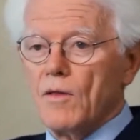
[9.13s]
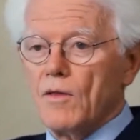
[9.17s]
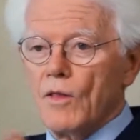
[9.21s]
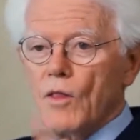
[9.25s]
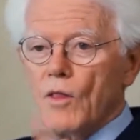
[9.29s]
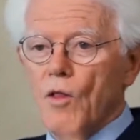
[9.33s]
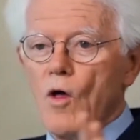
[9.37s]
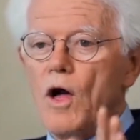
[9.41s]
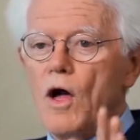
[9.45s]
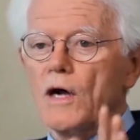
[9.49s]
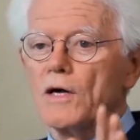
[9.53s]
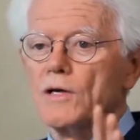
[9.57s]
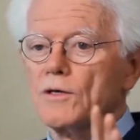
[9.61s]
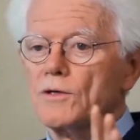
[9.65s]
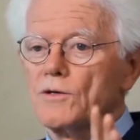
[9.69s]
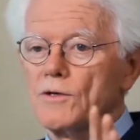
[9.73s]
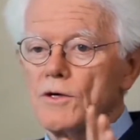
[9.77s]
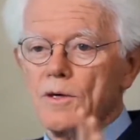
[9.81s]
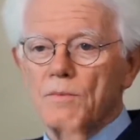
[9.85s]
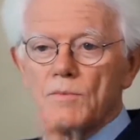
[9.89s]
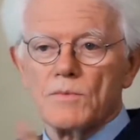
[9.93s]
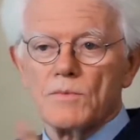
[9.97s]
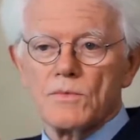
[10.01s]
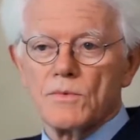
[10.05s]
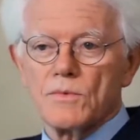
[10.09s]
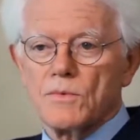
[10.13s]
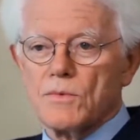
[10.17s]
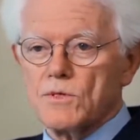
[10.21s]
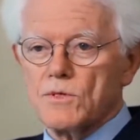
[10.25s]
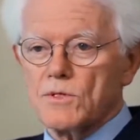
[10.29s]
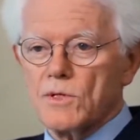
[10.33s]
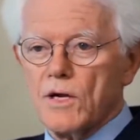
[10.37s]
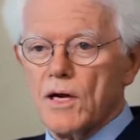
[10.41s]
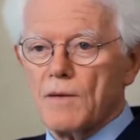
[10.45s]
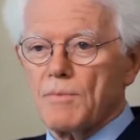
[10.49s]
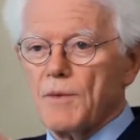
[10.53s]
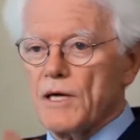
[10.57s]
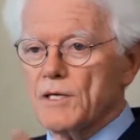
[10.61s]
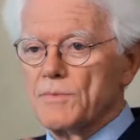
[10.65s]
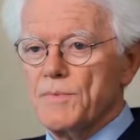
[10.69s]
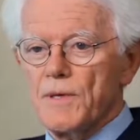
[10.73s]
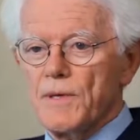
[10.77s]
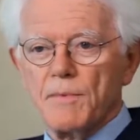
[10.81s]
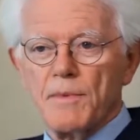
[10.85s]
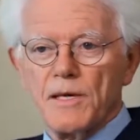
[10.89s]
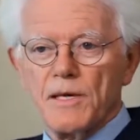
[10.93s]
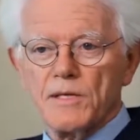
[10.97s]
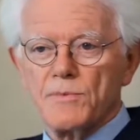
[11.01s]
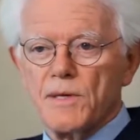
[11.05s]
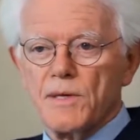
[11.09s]
longer term stock market's been
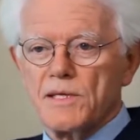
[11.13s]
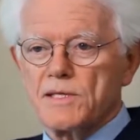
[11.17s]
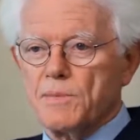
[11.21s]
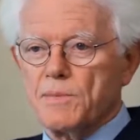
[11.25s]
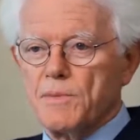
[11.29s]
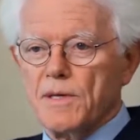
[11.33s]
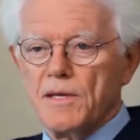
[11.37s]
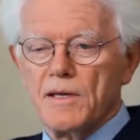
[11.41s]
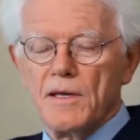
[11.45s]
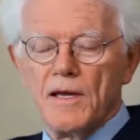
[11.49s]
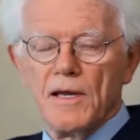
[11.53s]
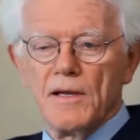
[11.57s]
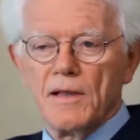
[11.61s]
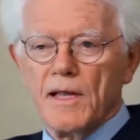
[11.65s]
the best place to be